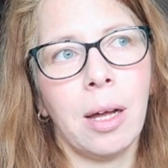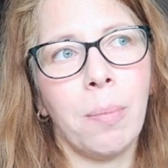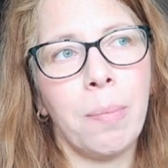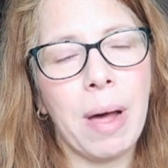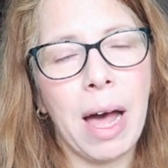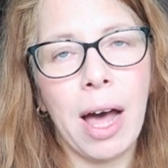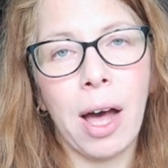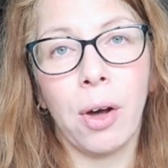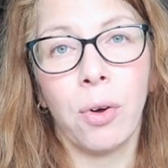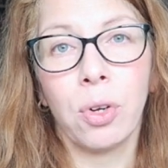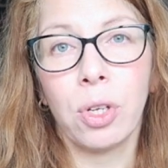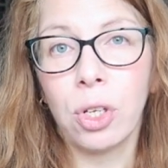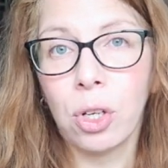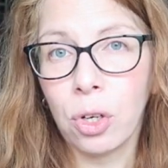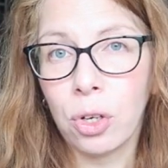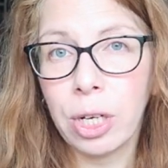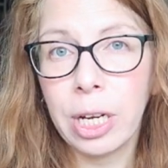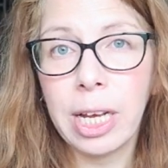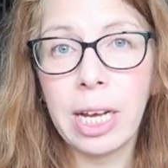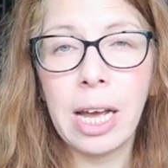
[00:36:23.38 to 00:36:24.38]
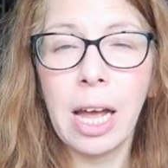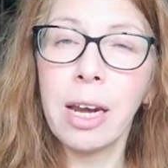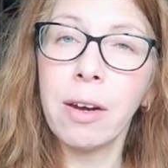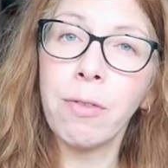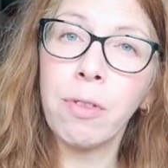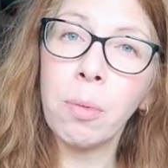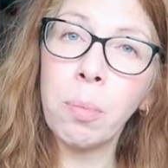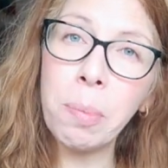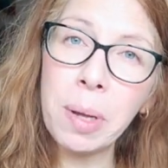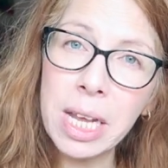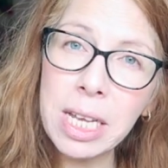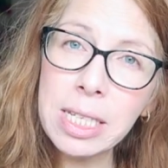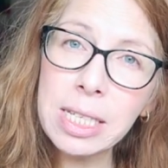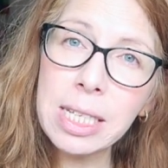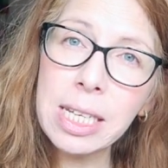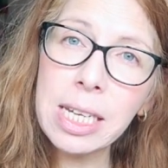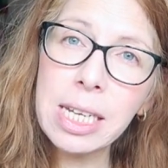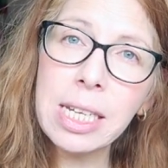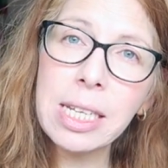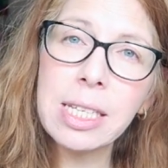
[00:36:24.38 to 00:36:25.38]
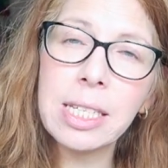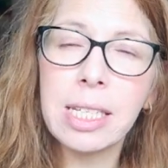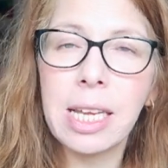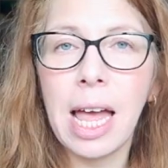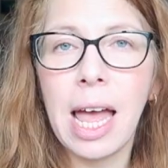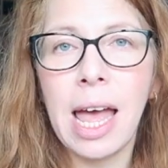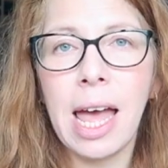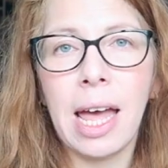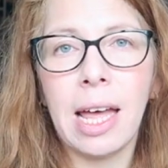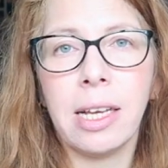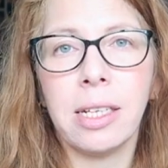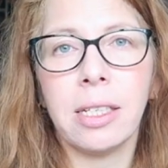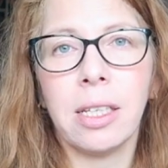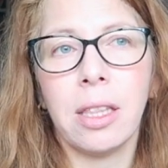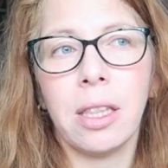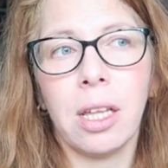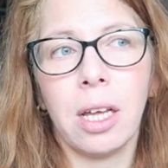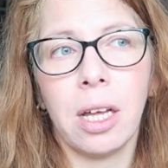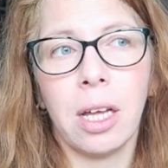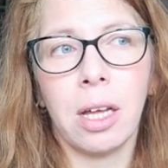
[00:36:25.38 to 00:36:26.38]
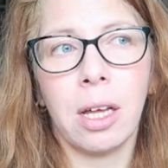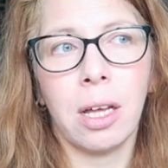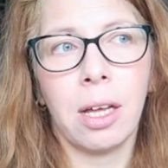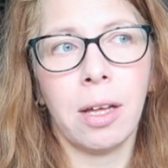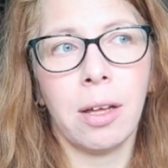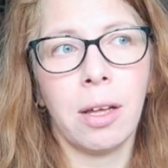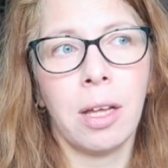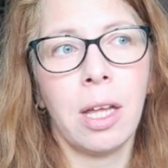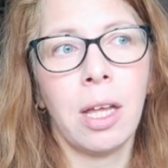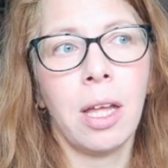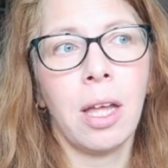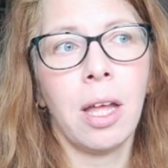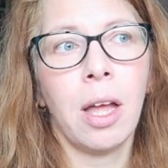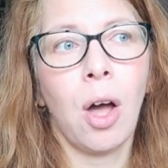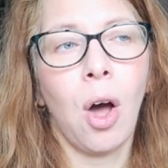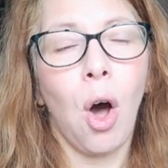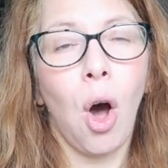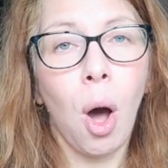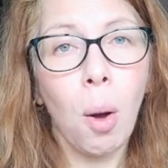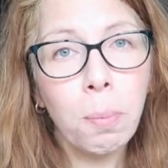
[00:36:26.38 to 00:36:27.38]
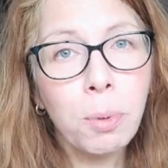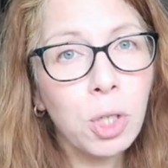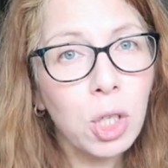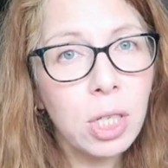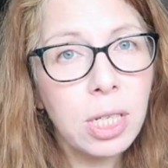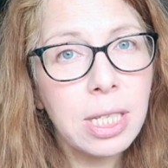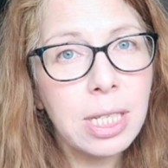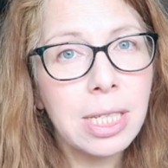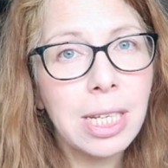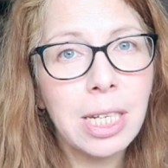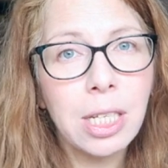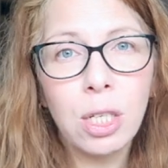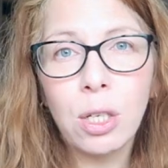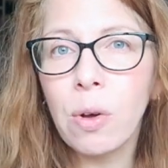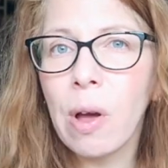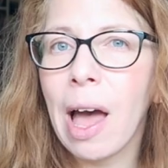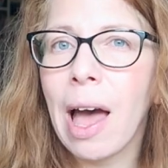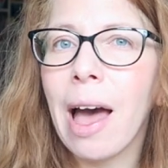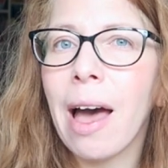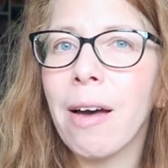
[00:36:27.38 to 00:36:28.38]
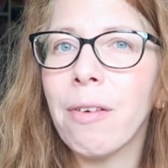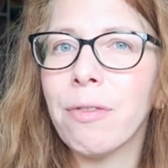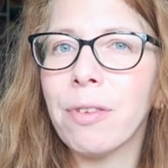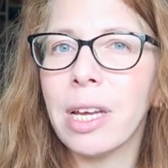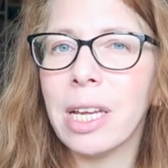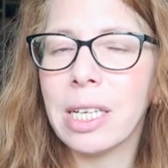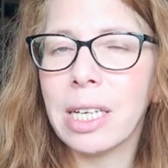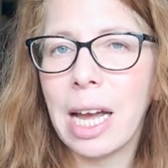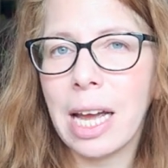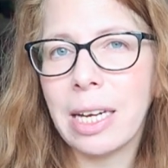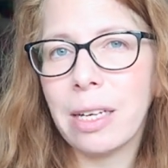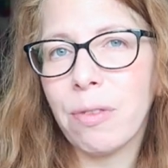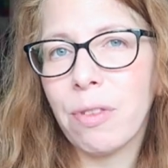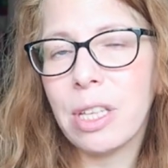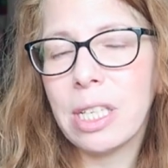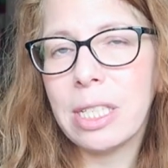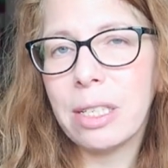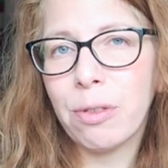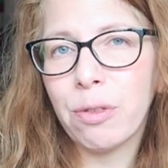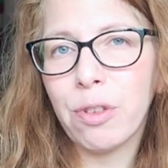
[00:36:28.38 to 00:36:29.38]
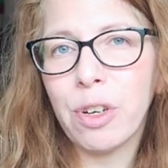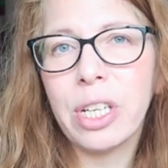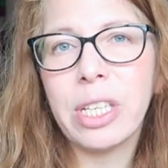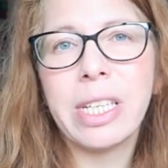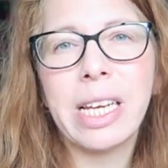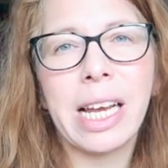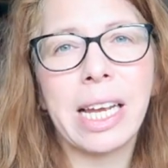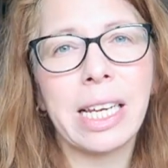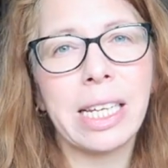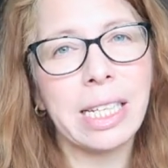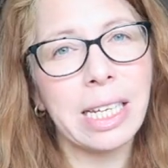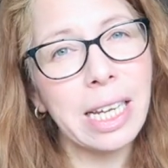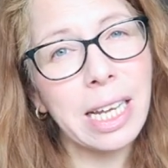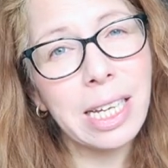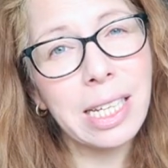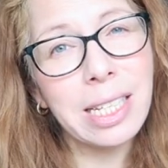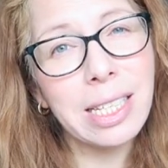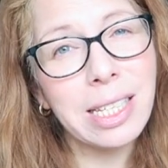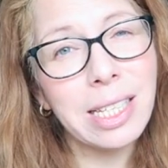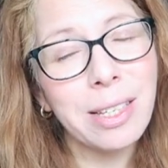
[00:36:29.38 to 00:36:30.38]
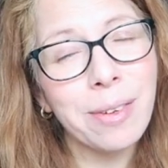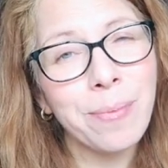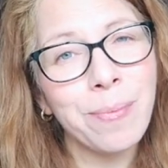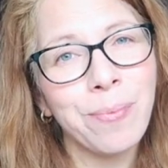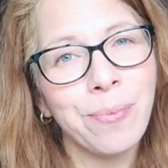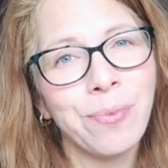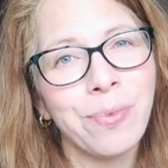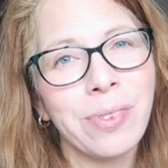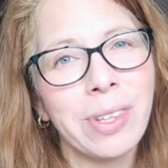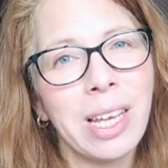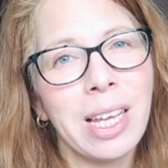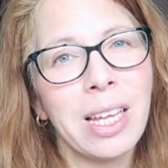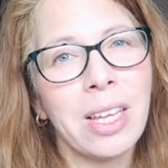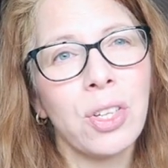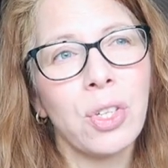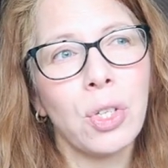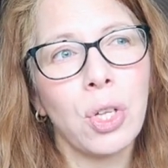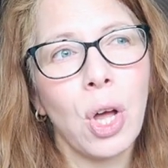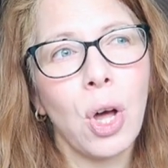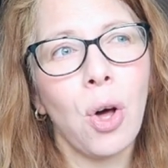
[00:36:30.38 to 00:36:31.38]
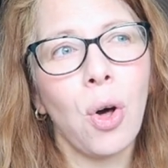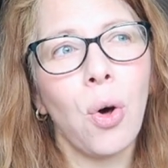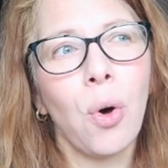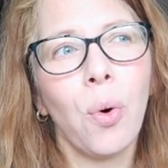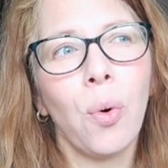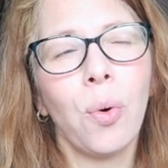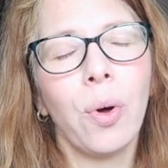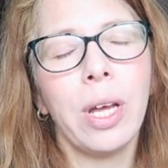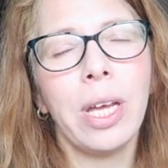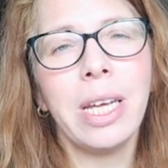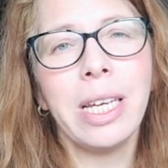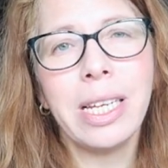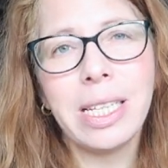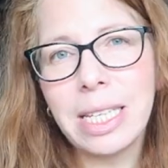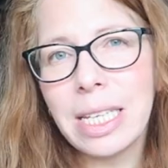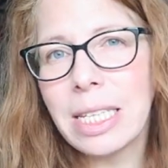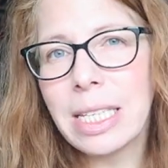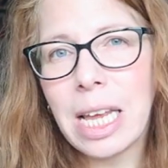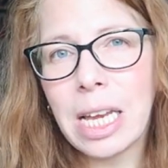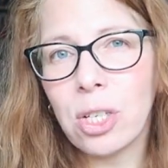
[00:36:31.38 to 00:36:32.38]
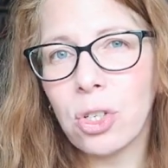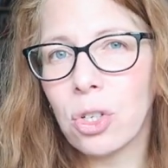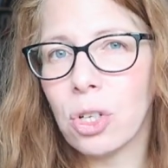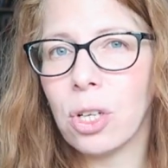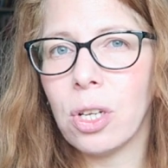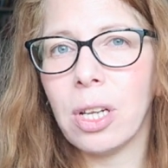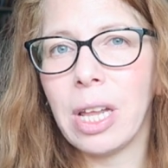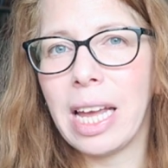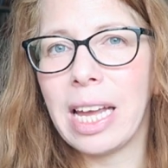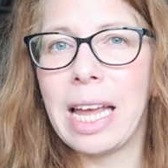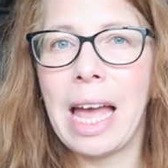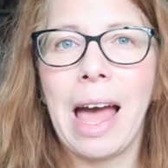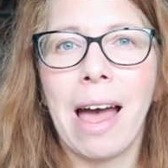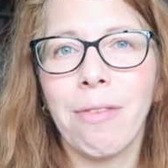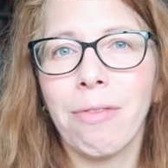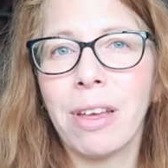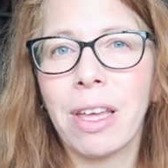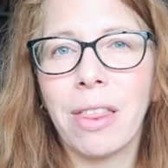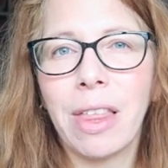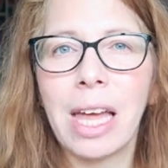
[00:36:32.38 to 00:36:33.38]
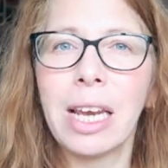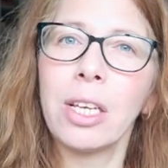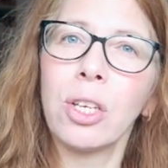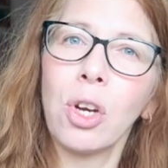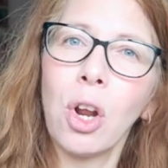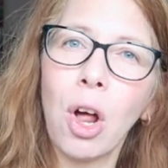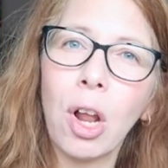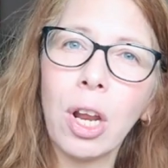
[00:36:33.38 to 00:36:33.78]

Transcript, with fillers: about learning kind of the basics and the options that you have and kind of the different techniques. So it is essential like having that